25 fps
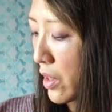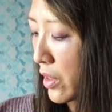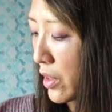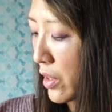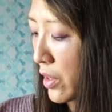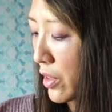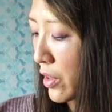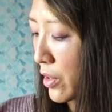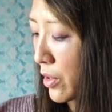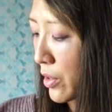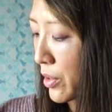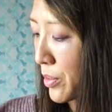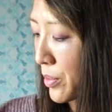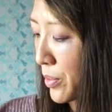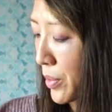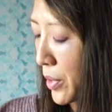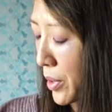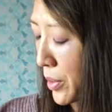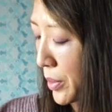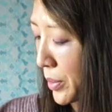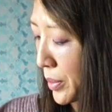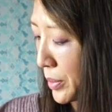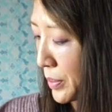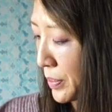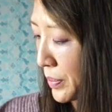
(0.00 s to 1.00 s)
The third
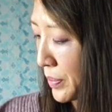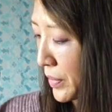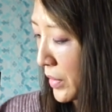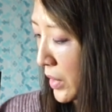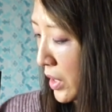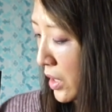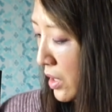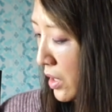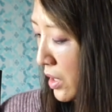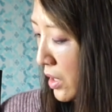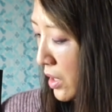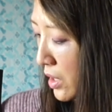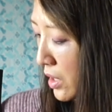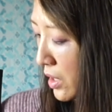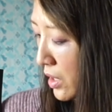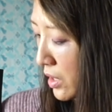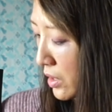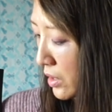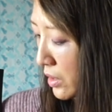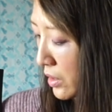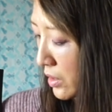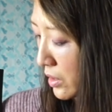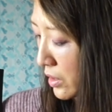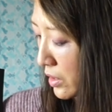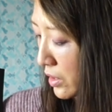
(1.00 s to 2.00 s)
row,
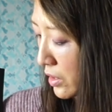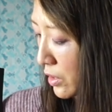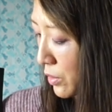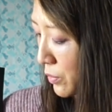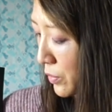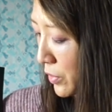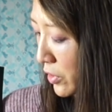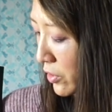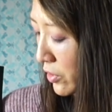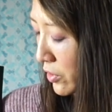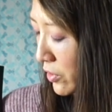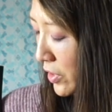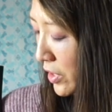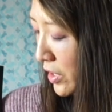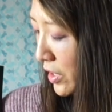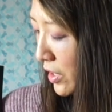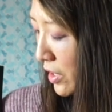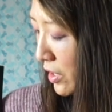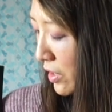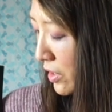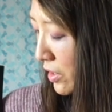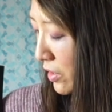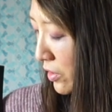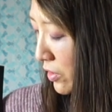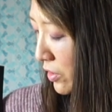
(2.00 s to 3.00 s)
this is when they're
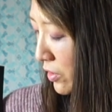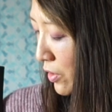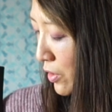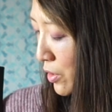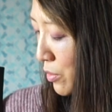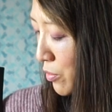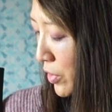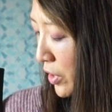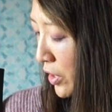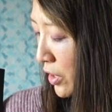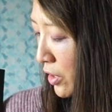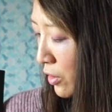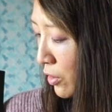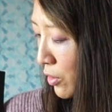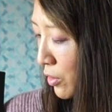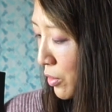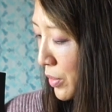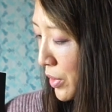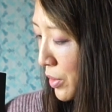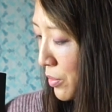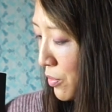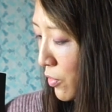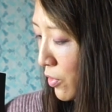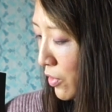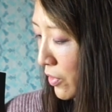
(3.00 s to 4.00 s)
starting to bring in a little
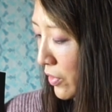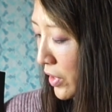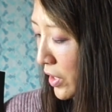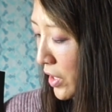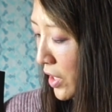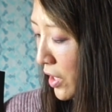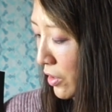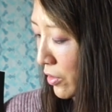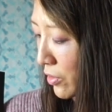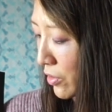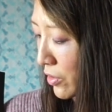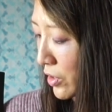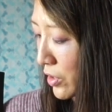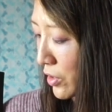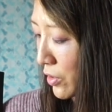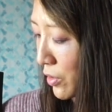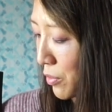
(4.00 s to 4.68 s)
bit more of the colors,